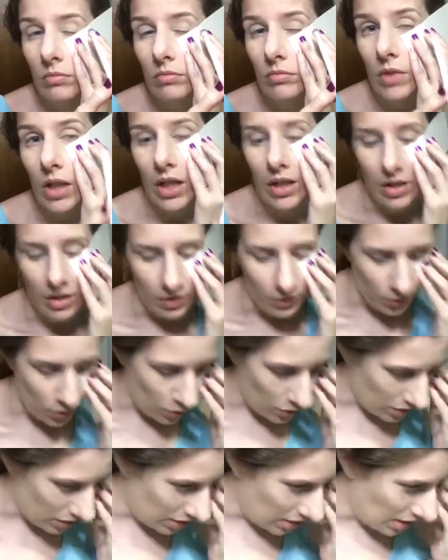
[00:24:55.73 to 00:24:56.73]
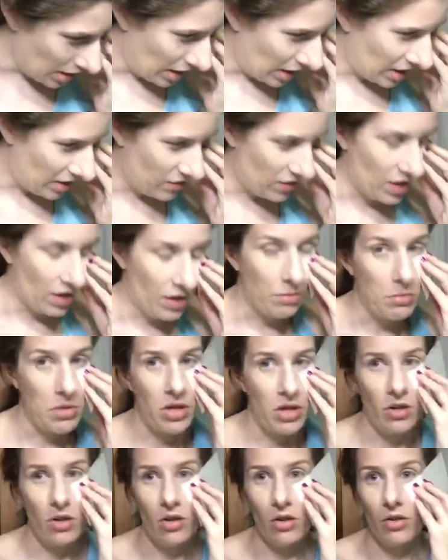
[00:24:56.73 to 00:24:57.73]
And then of course not having a
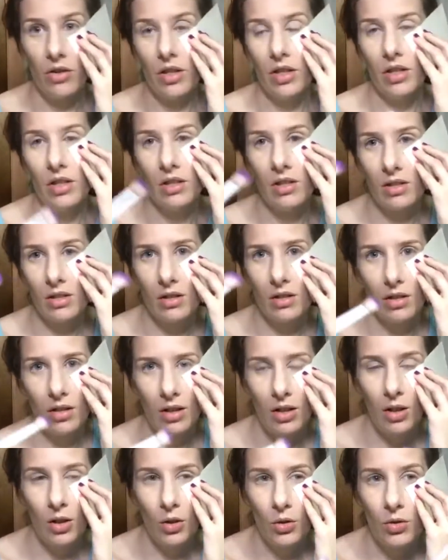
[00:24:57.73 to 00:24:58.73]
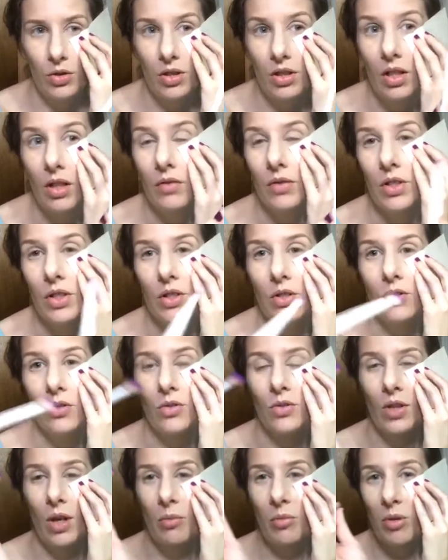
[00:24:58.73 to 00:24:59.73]
mirror that is close enough to use.
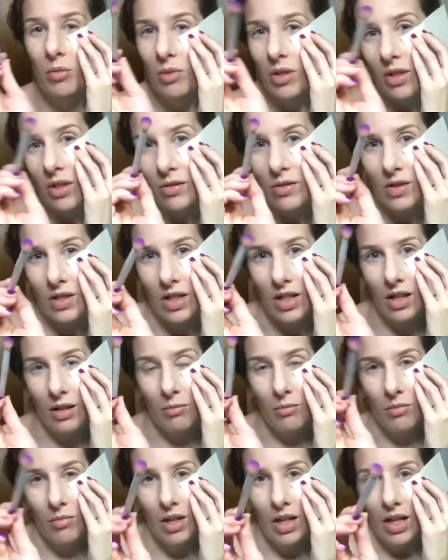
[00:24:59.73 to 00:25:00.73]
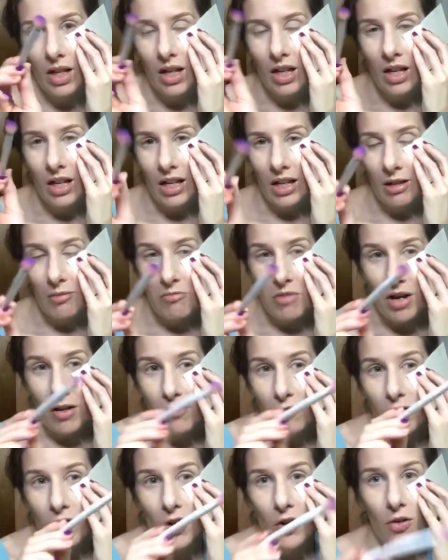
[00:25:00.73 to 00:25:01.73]
So I'm going to be using my
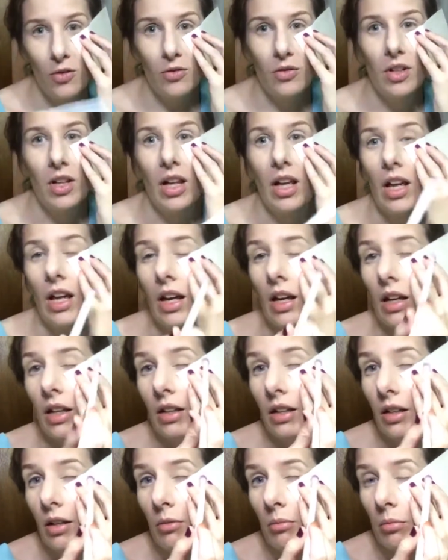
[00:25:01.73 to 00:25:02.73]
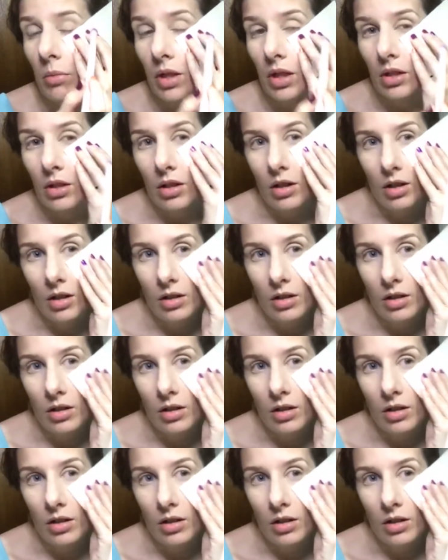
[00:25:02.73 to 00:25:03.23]
phone and the mirror.